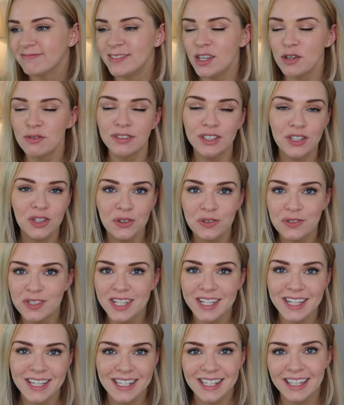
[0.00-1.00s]
difficult
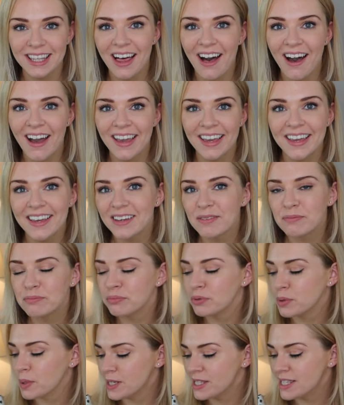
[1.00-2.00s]
to dislike,
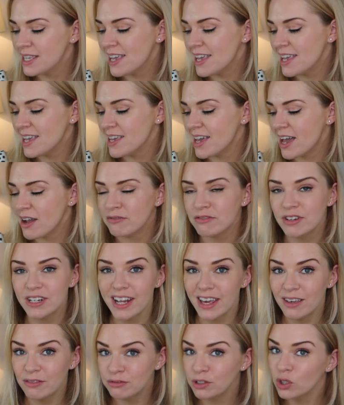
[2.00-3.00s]
pretty
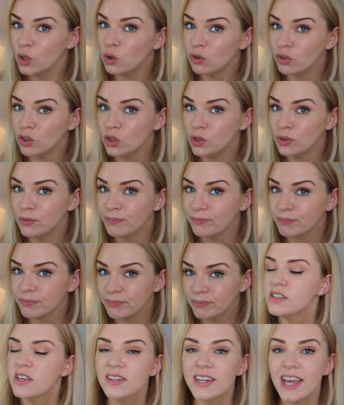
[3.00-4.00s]
everyday floral.
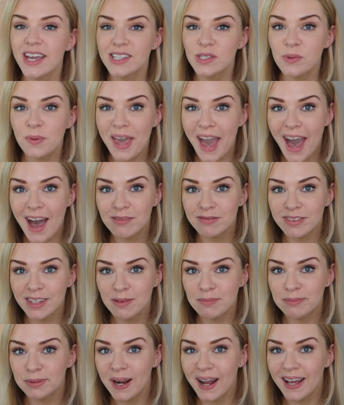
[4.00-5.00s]
So next we have
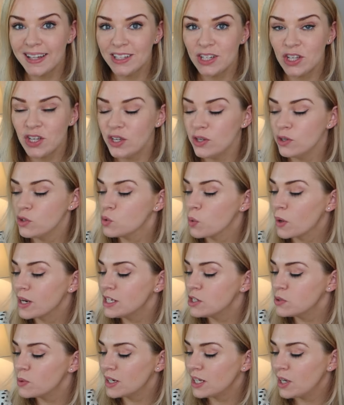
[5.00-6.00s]
the brand new
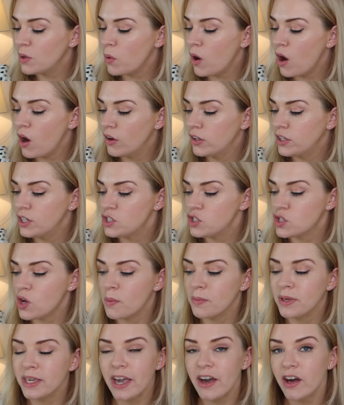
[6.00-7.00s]
2021
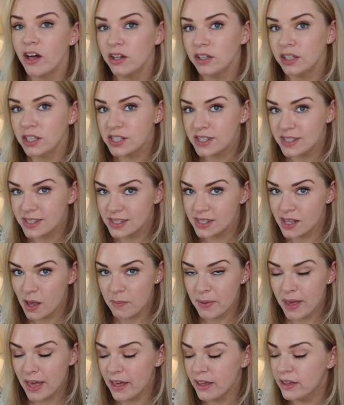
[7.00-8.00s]
Tommy Girl
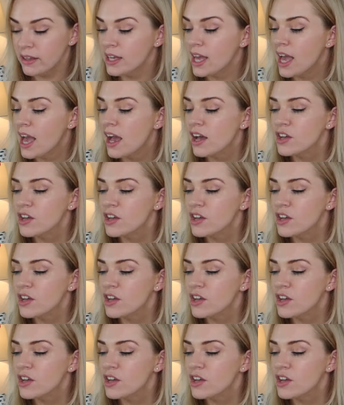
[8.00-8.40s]
Summer.